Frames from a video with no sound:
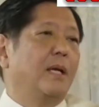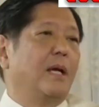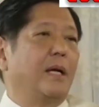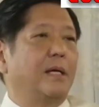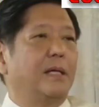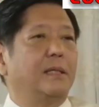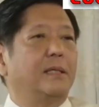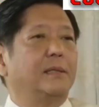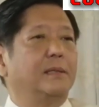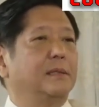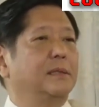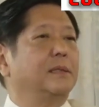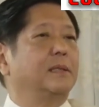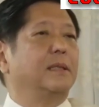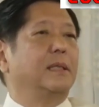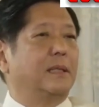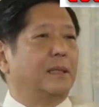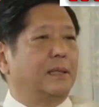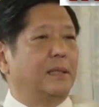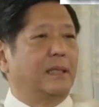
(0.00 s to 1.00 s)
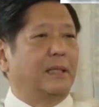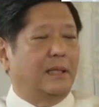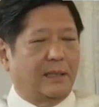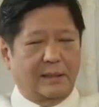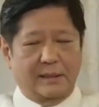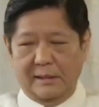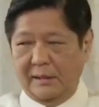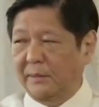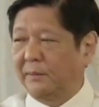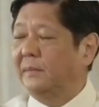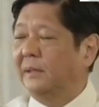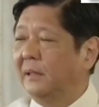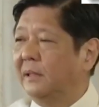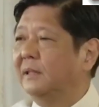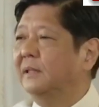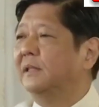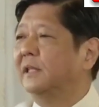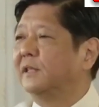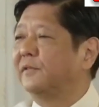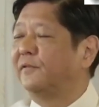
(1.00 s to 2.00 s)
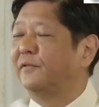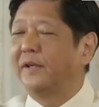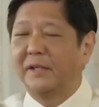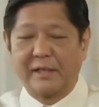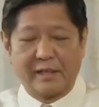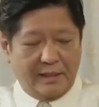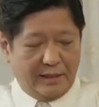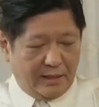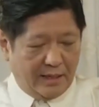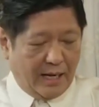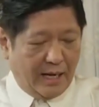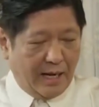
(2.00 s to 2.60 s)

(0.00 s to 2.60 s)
And I am just very